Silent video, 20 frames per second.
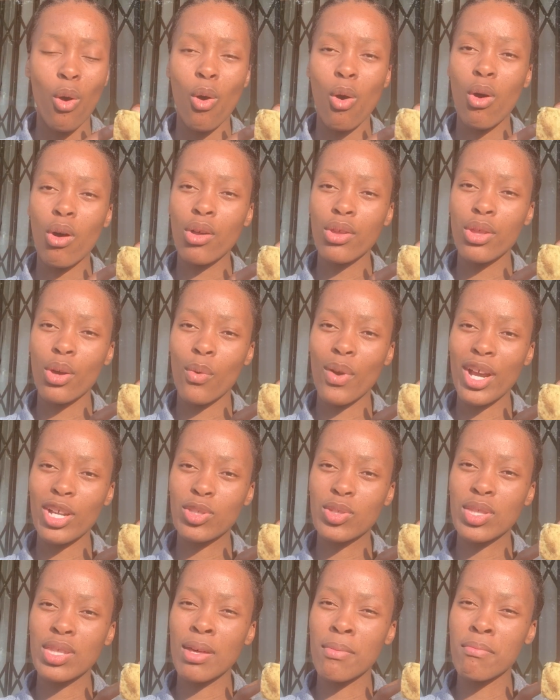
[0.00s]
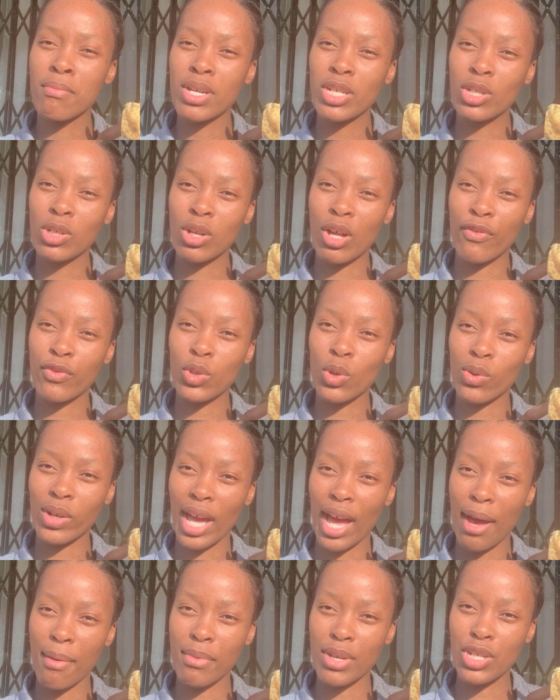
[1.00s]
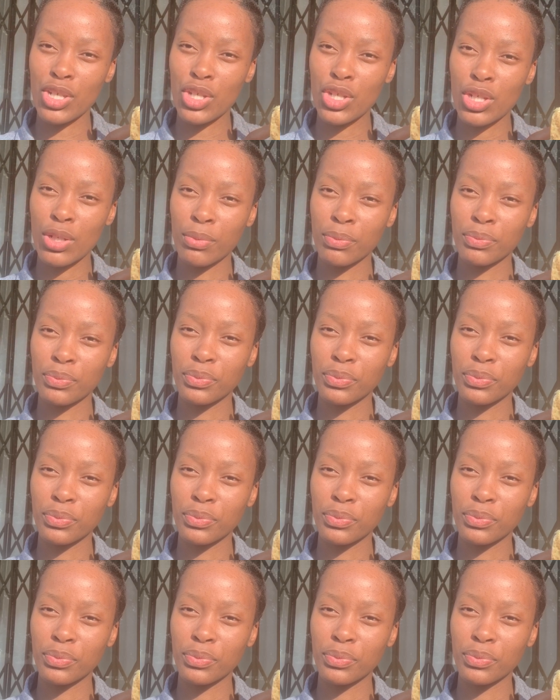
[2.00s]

all the way to the middle of your cabbage.